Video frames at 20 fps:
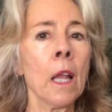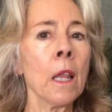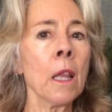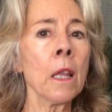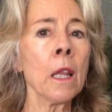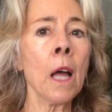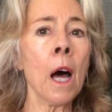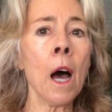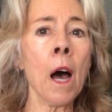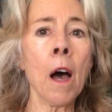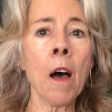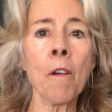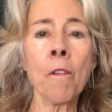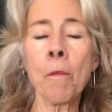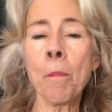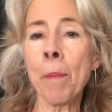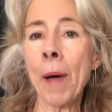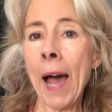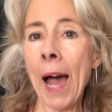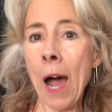
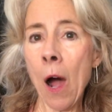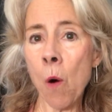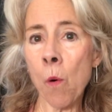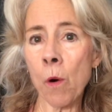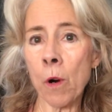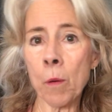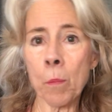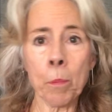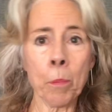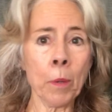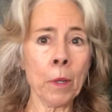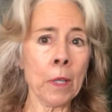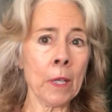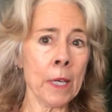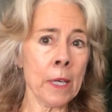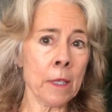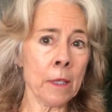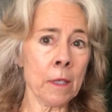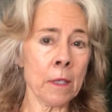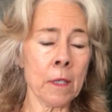love, power,
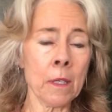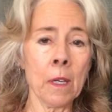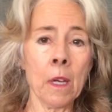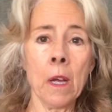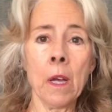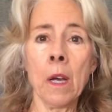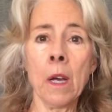bliss,